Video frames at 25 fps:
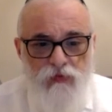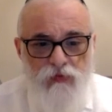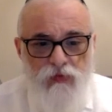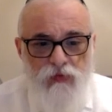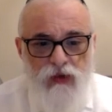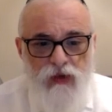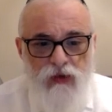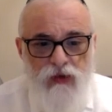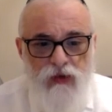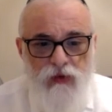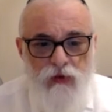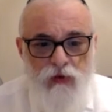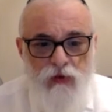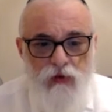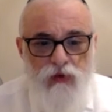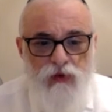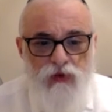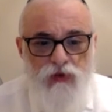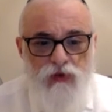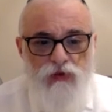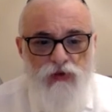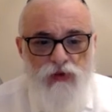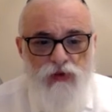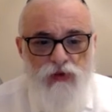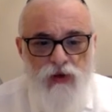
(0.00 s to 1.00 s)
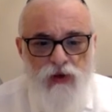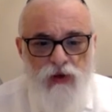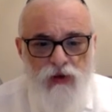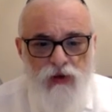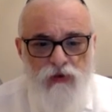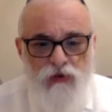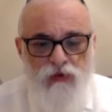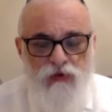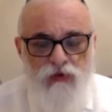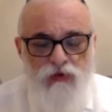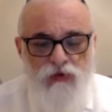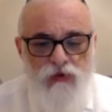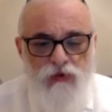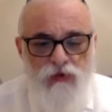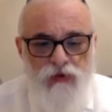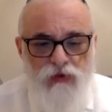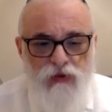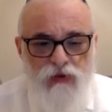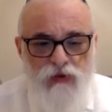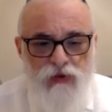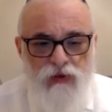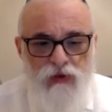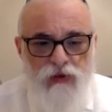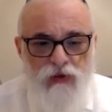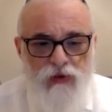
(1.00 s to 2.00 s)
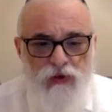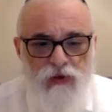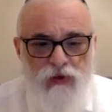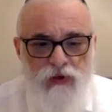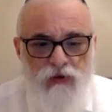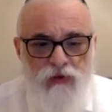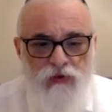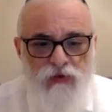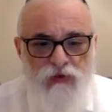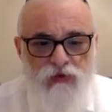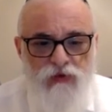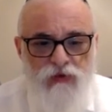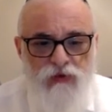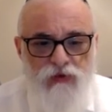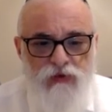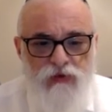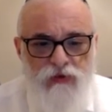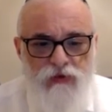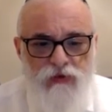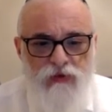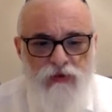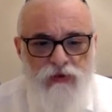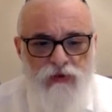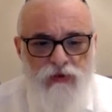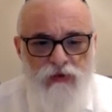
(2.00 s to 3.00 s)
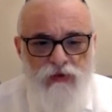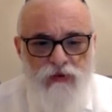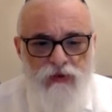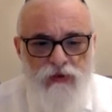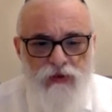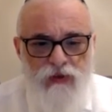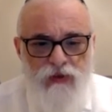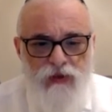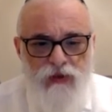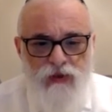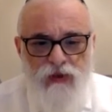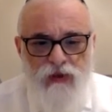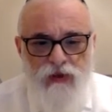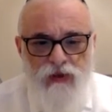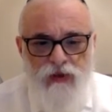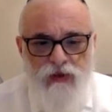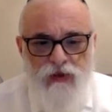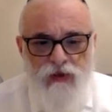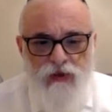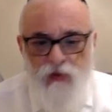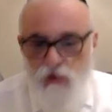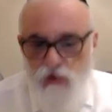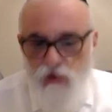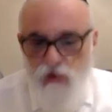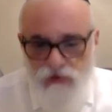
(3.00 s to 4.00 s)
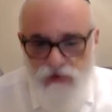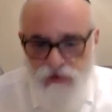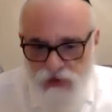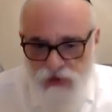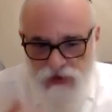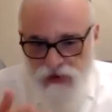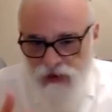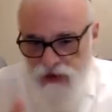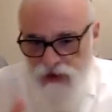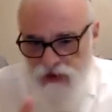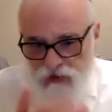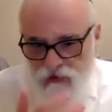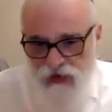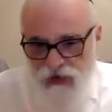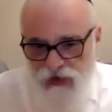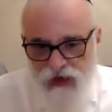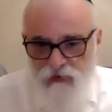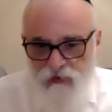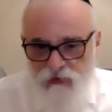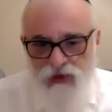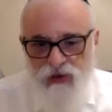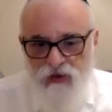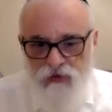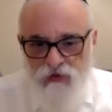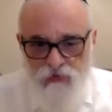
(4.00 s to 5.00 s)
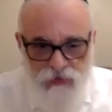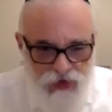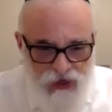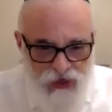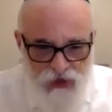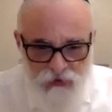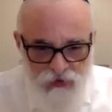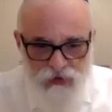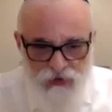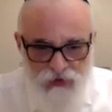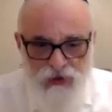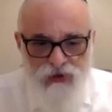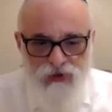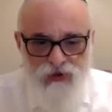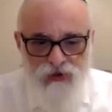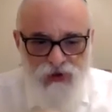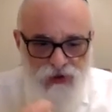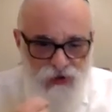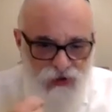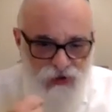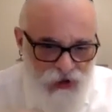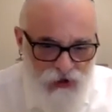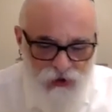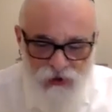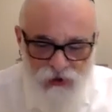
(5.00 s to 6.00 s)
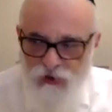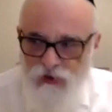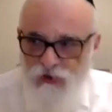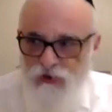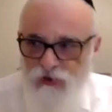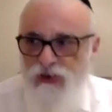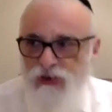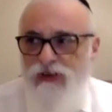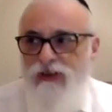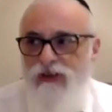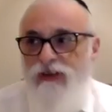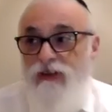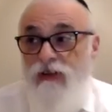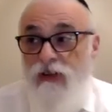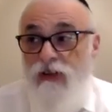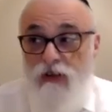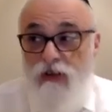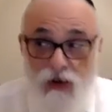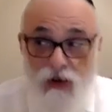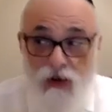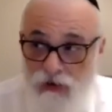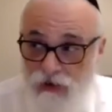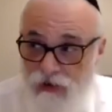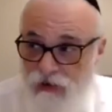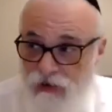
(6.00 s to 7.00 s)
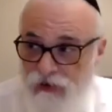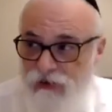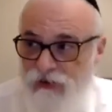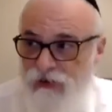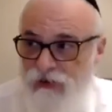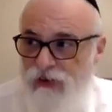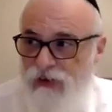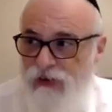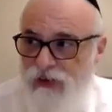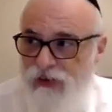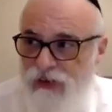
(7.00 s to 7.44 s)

and looks of all of this said in the mind, the empowerment, the zachreyu, the longing,